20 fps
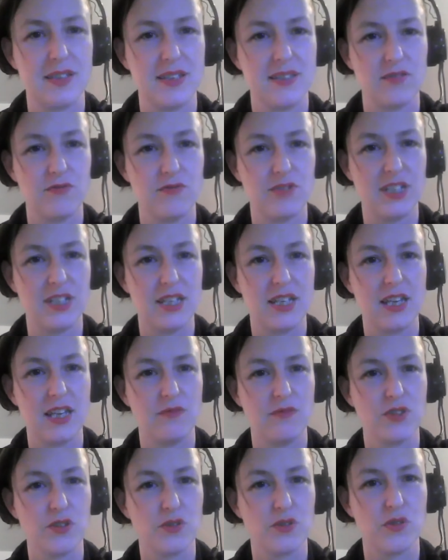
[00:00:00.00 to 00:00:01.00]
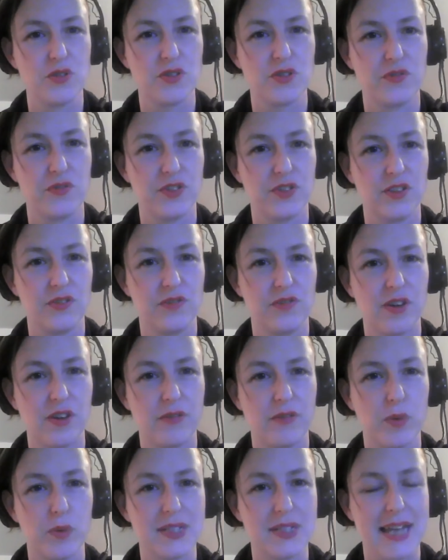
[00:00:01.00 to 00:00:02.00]
is a really key resource for
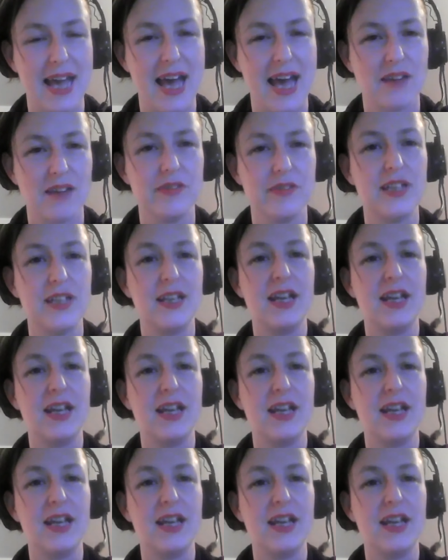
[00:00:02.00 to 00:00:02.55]
everyone to have,